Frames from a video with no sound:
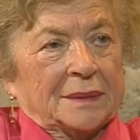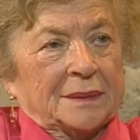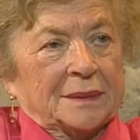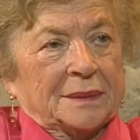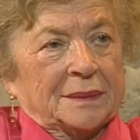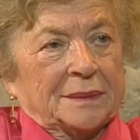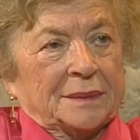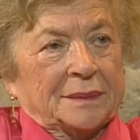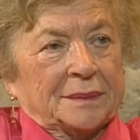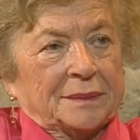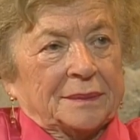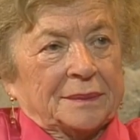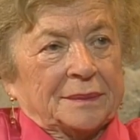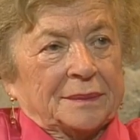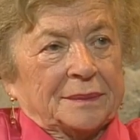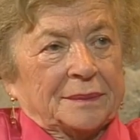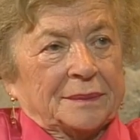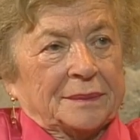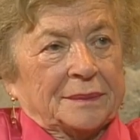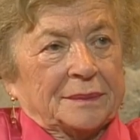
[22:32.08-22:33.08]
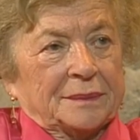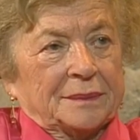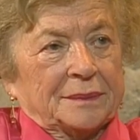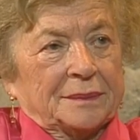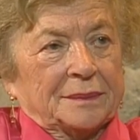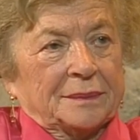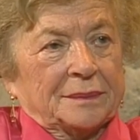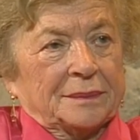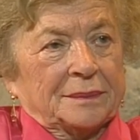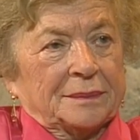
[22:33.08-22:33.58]
about what it was like
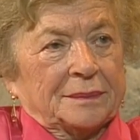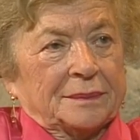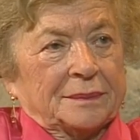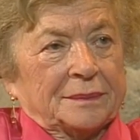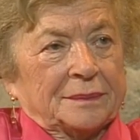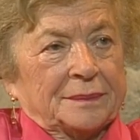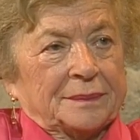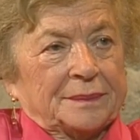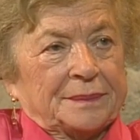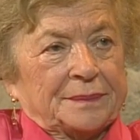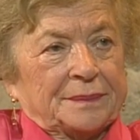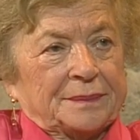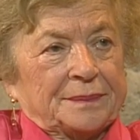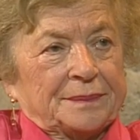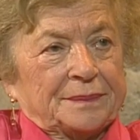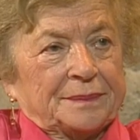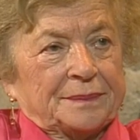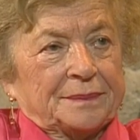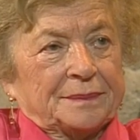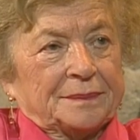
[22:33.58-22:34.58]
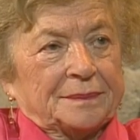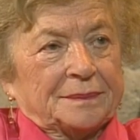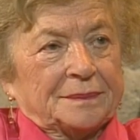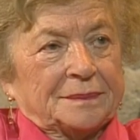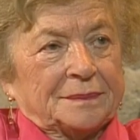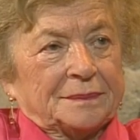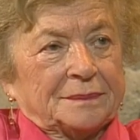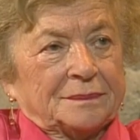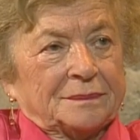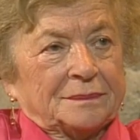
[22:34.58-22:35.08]
growing up, uh, going to
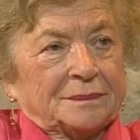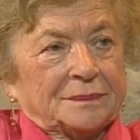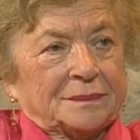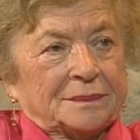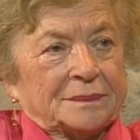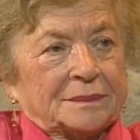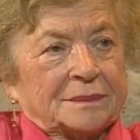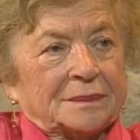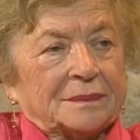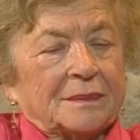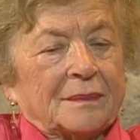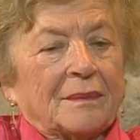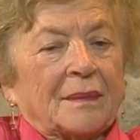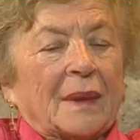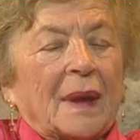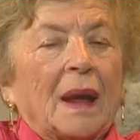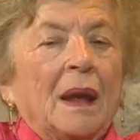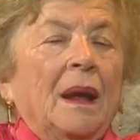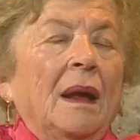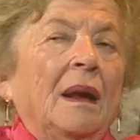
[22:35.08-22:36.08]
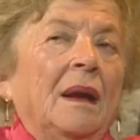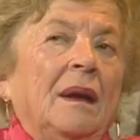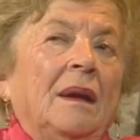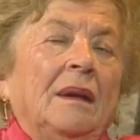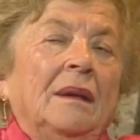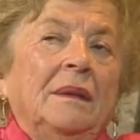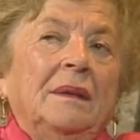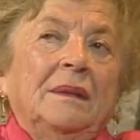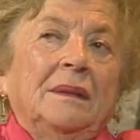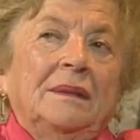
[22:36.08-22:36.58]
school, what school was like?
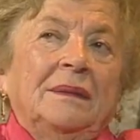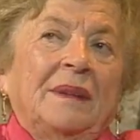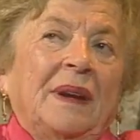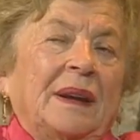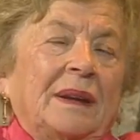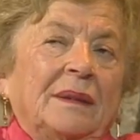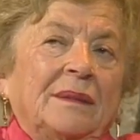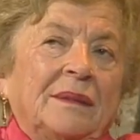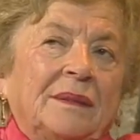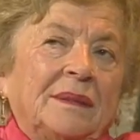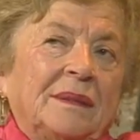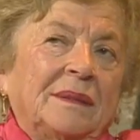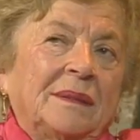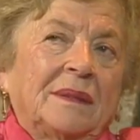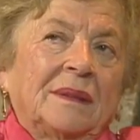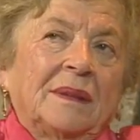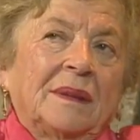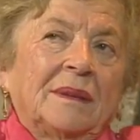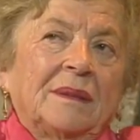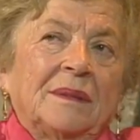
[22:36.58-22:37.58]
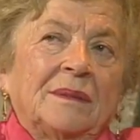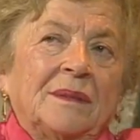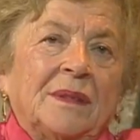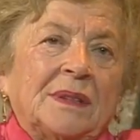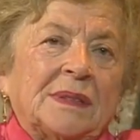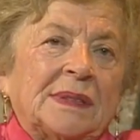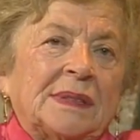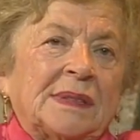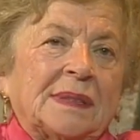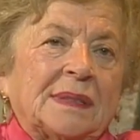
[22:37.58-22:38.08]
Well, it
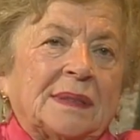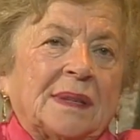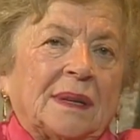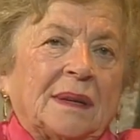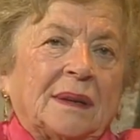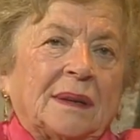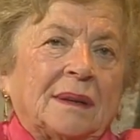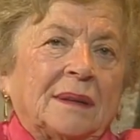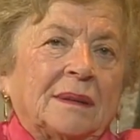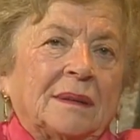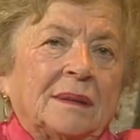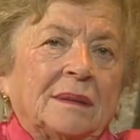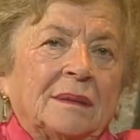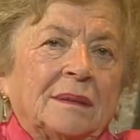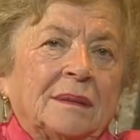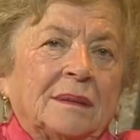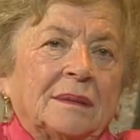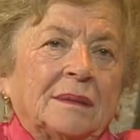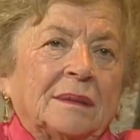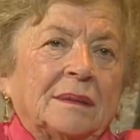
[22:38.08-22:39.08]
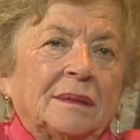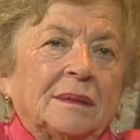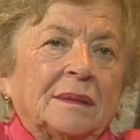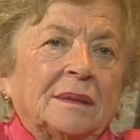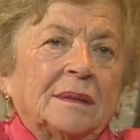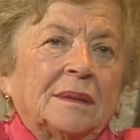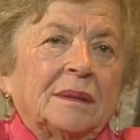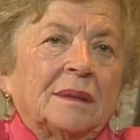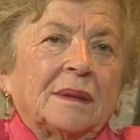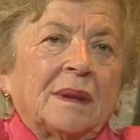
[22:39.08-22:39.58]
was, uh,
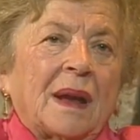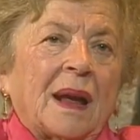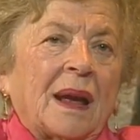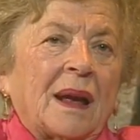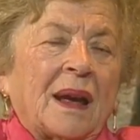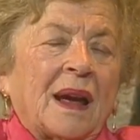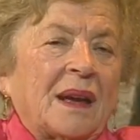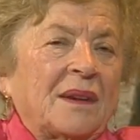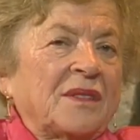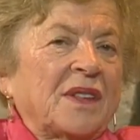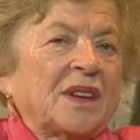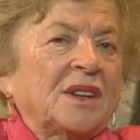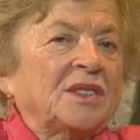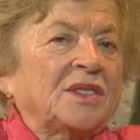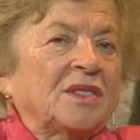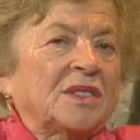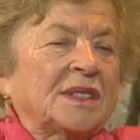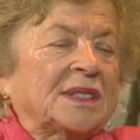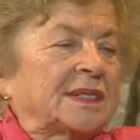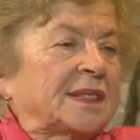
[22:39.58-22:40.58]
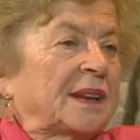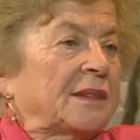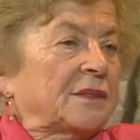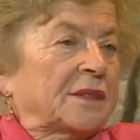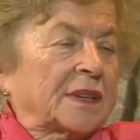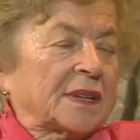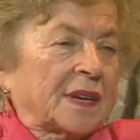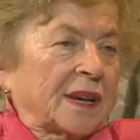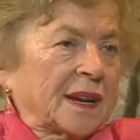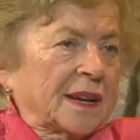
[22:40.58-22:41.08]
I, I went just
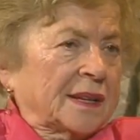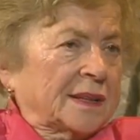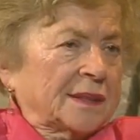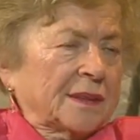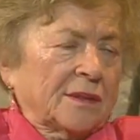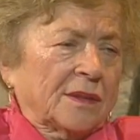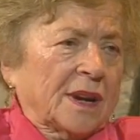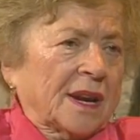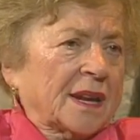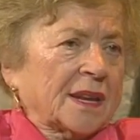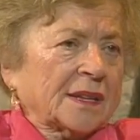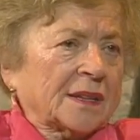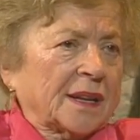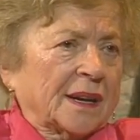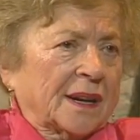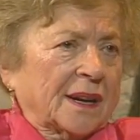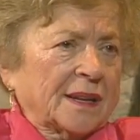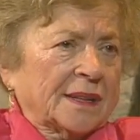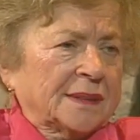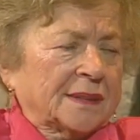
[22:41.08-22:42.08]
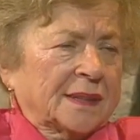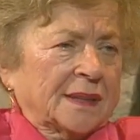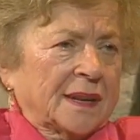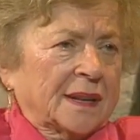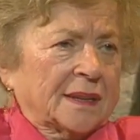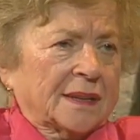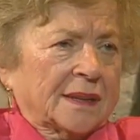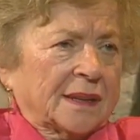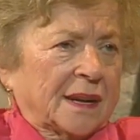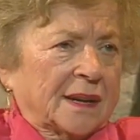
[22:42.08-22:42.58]
seventh grade or eighth grades,
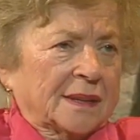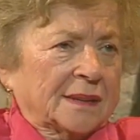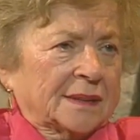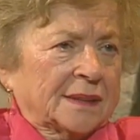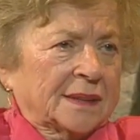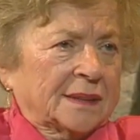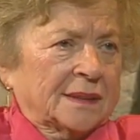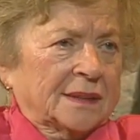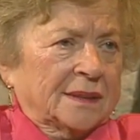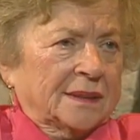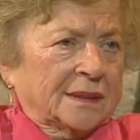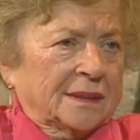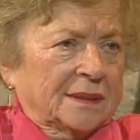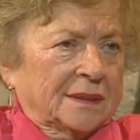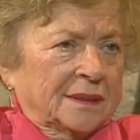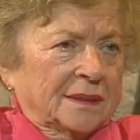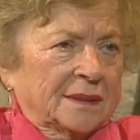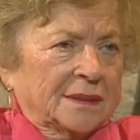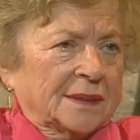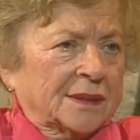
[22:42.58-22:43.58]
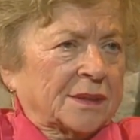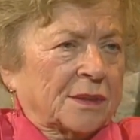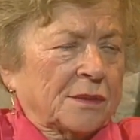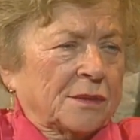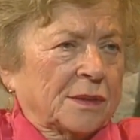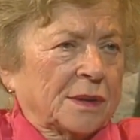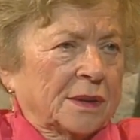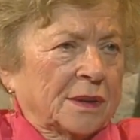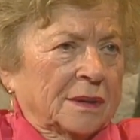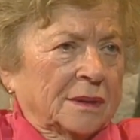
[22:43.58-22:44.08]
eighth grades in
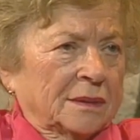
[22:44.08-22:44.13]
school.